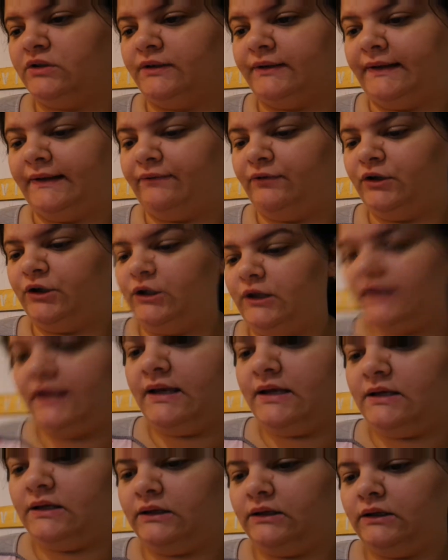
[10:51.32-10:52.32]
gonna give it a
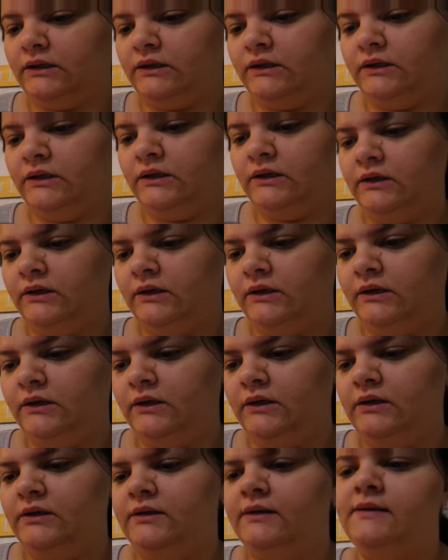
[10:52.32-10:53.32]
like.
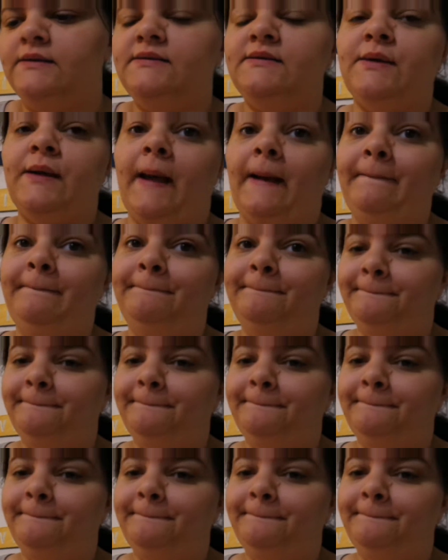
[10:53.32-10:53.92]
So yeah.